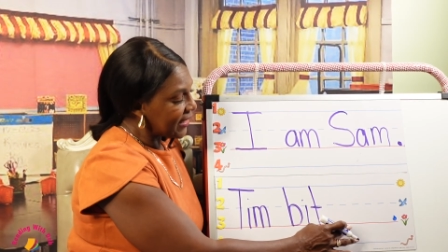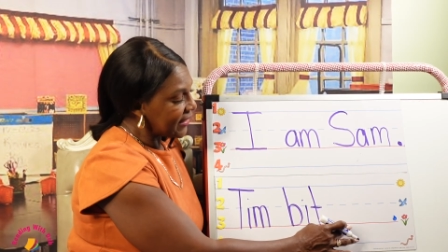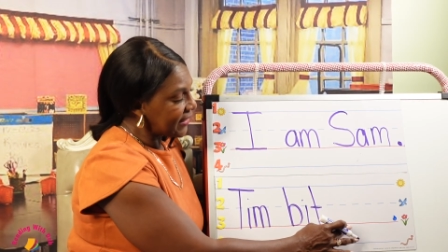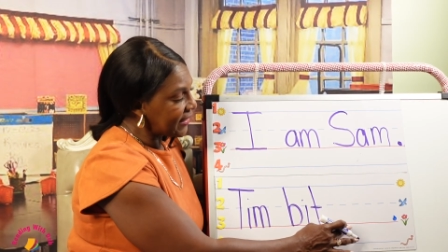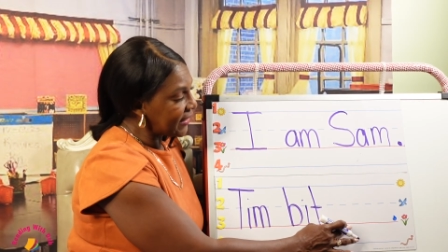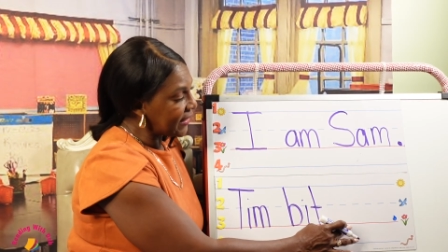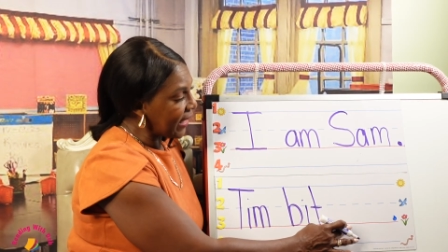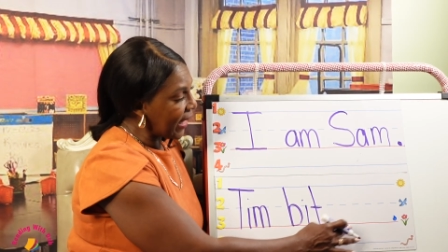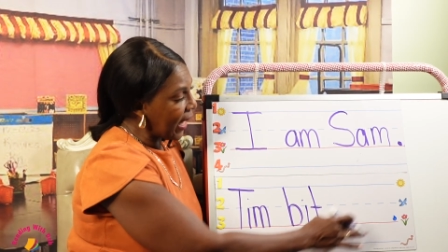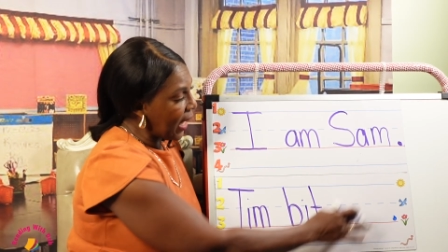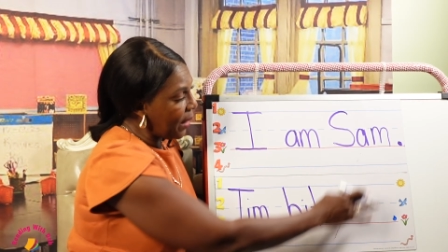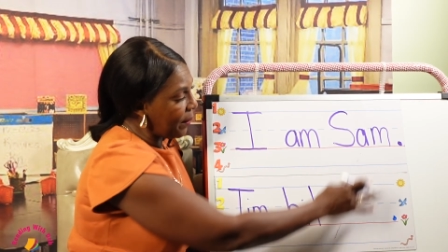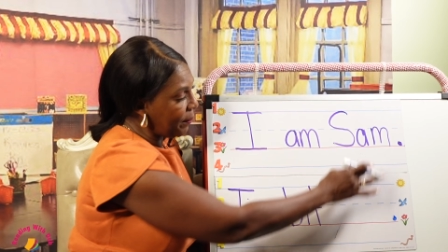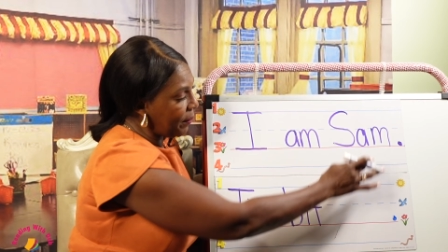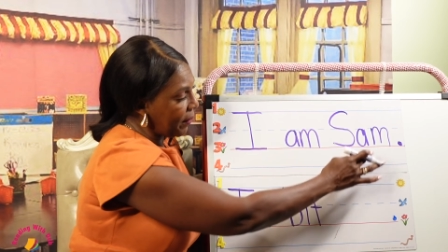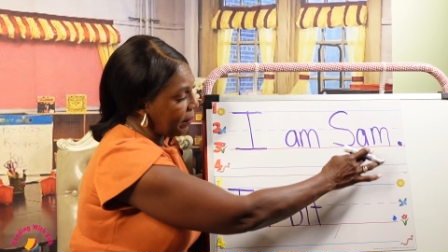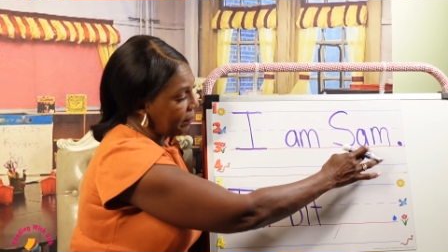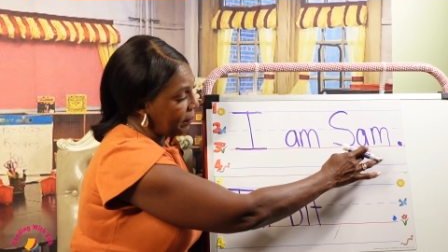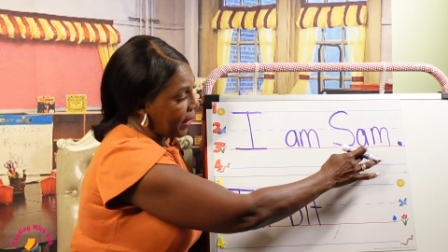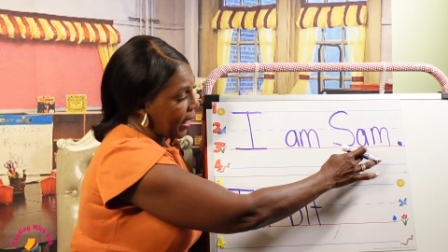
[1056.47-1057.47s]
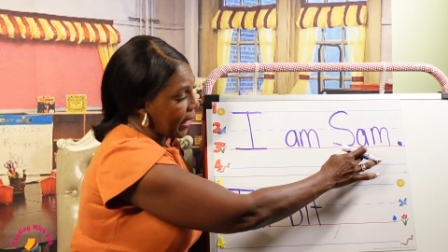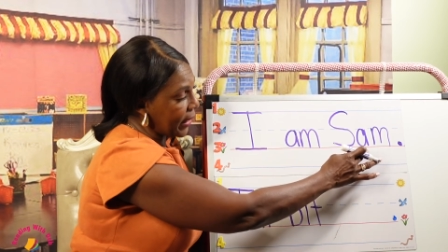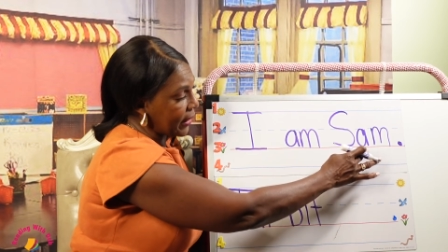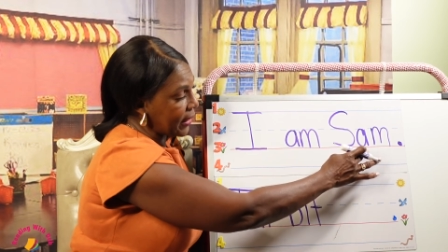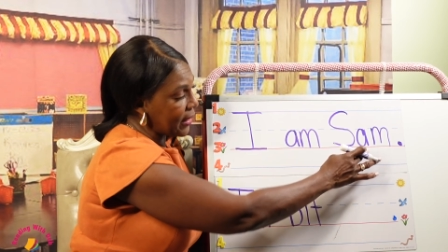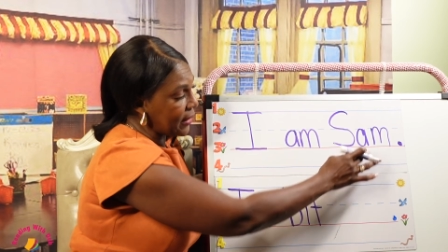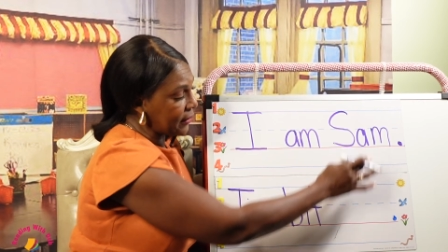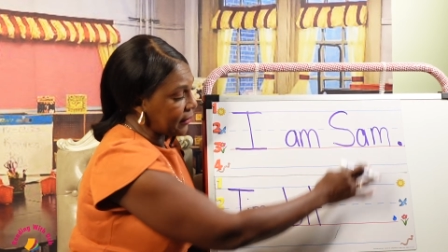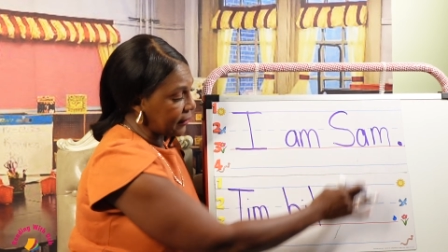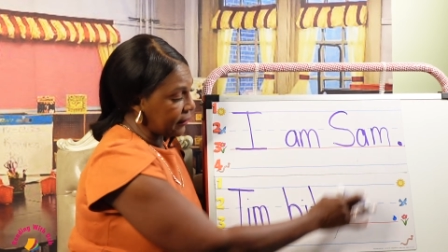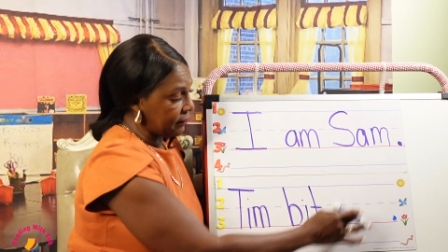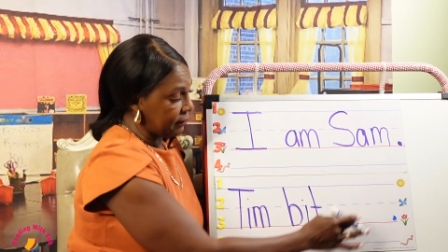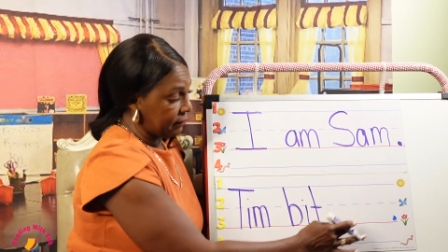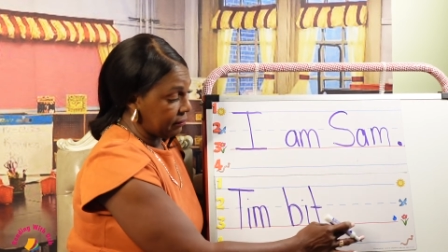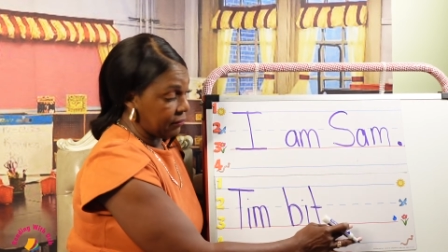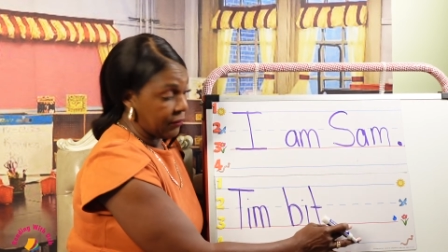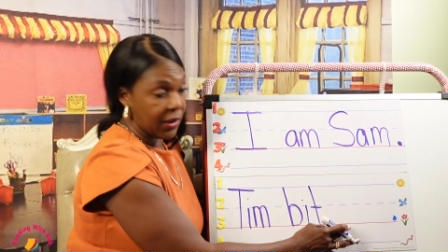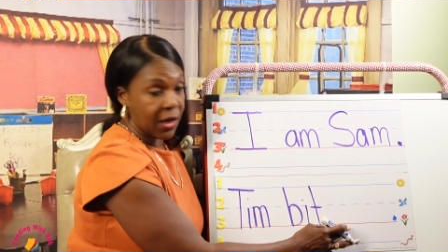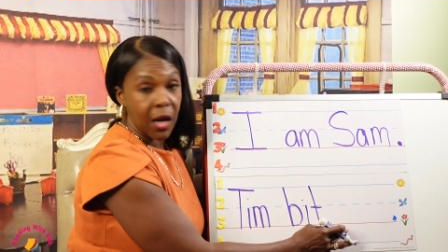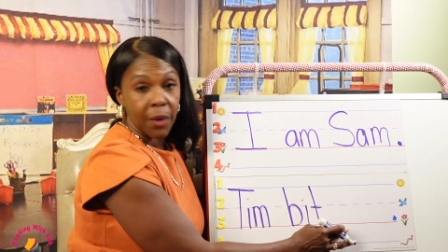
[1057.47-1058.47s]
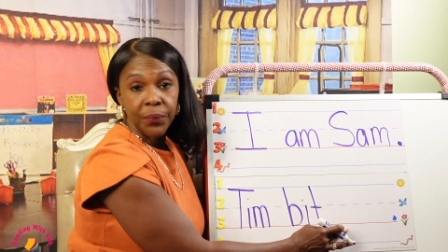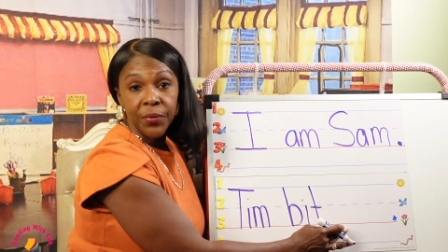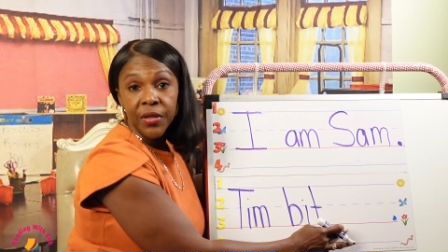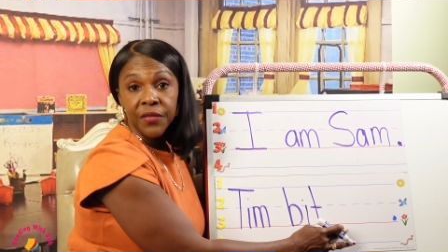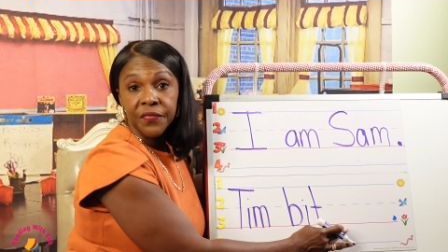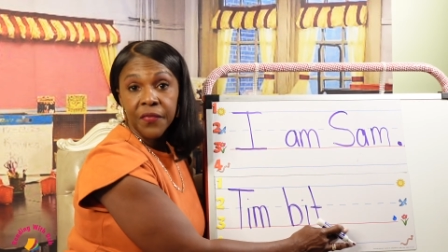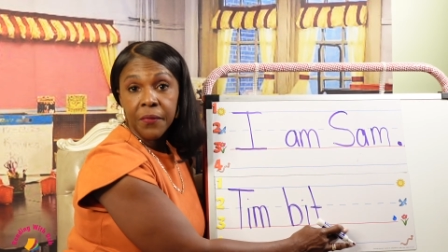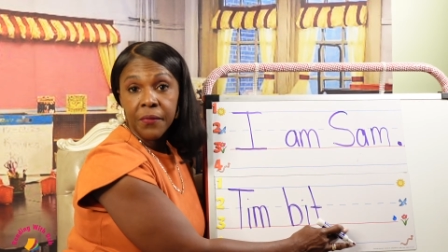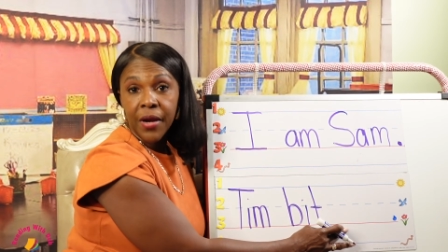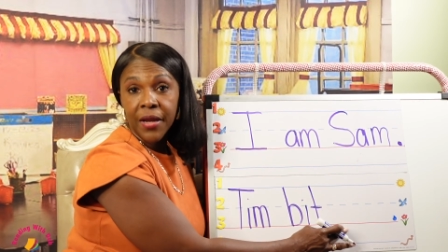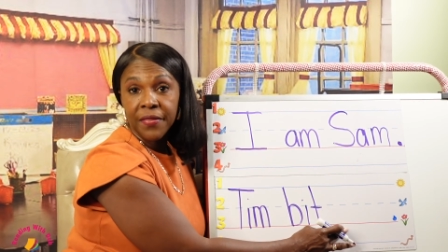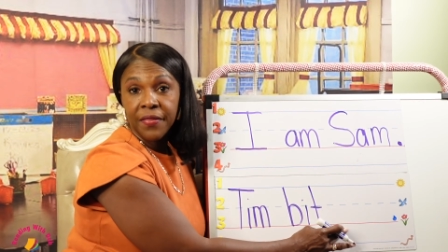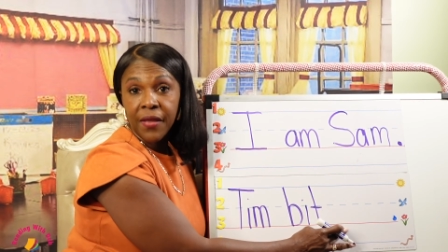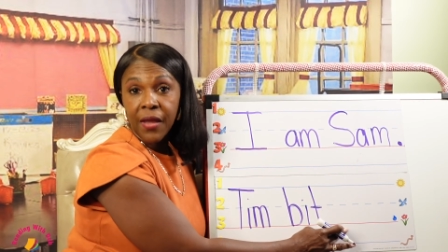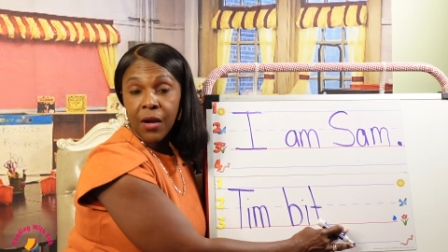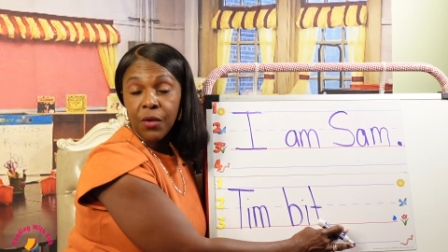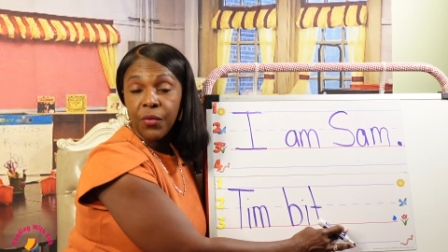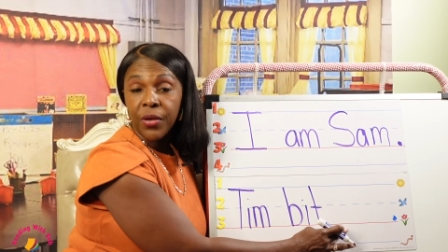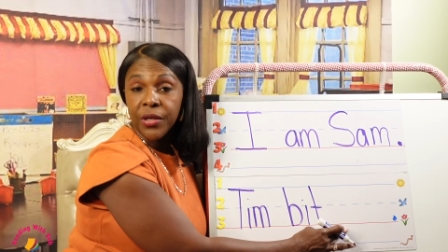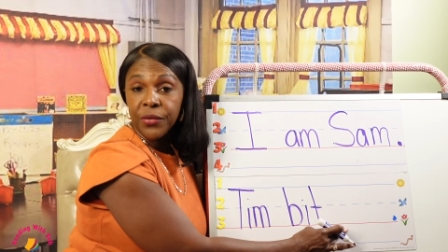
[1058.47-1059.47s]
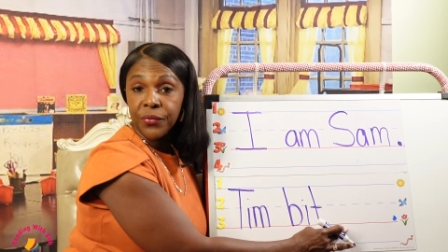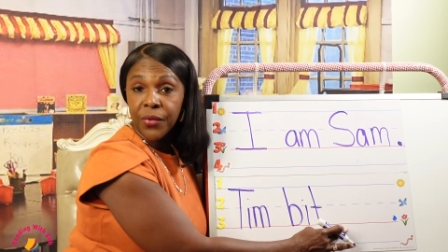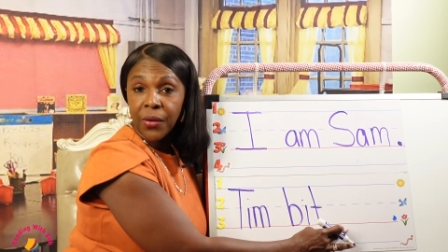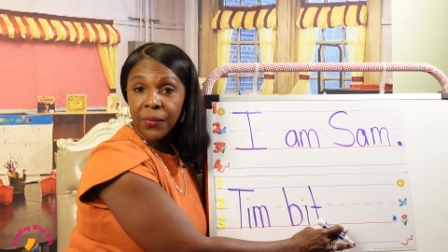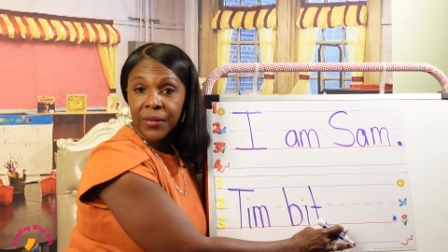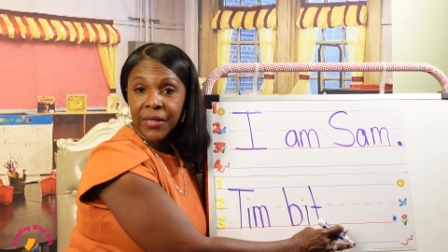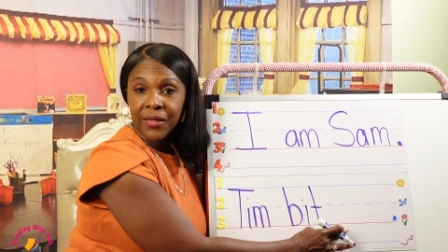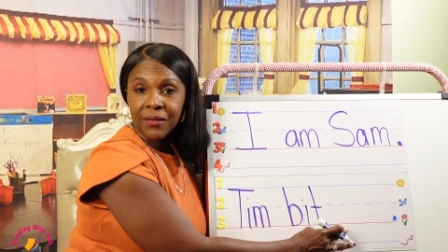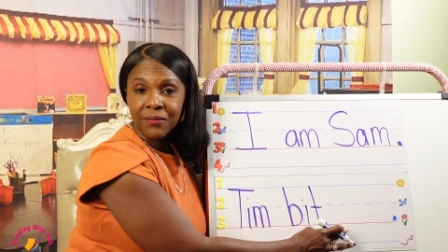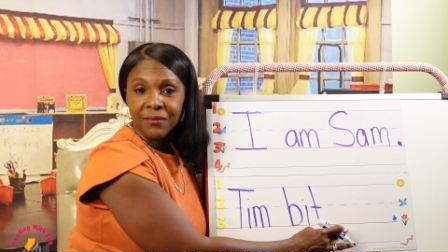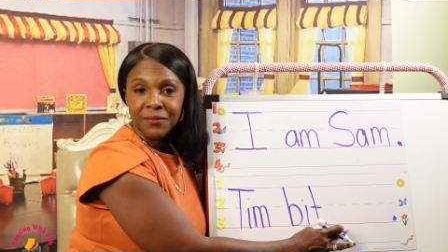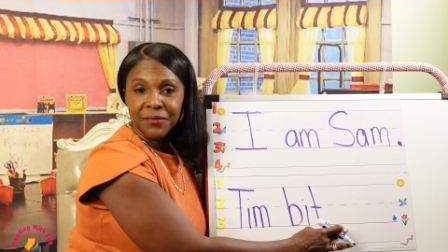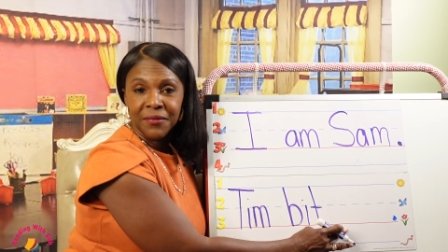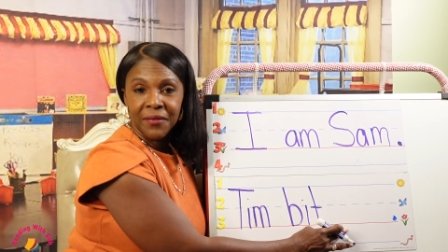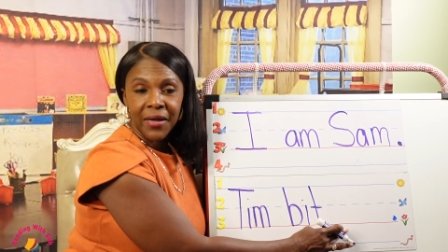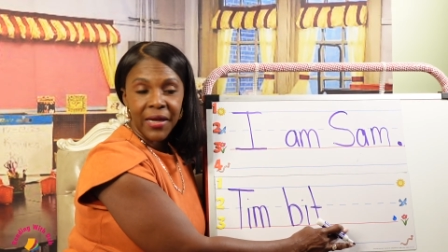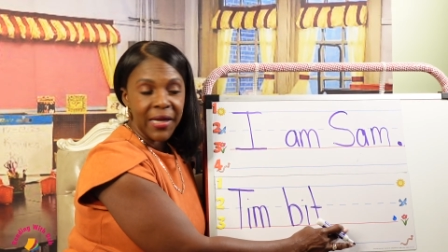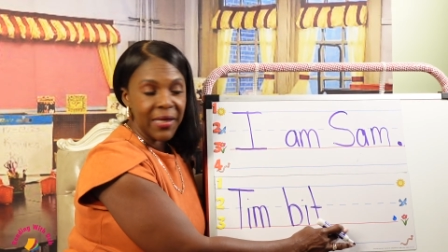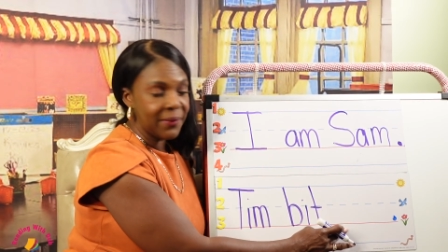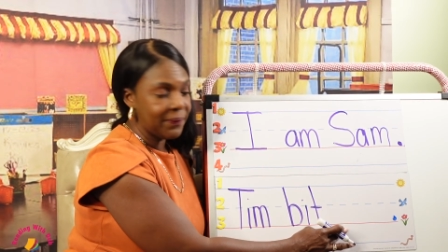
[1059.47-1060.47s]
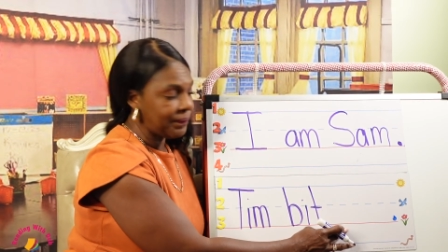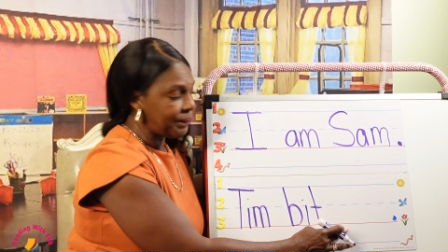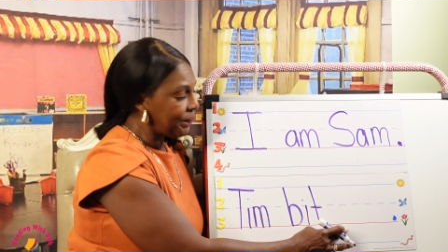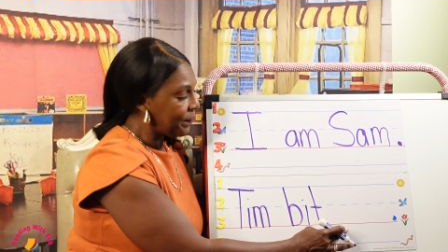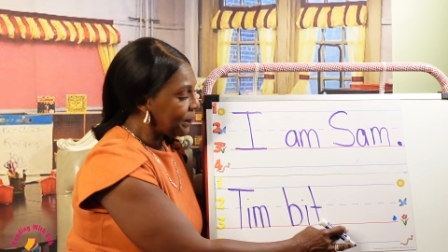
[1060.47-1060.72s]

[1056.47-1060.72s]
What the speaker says: Sam, I can copy it from right there. I already wrote it, right?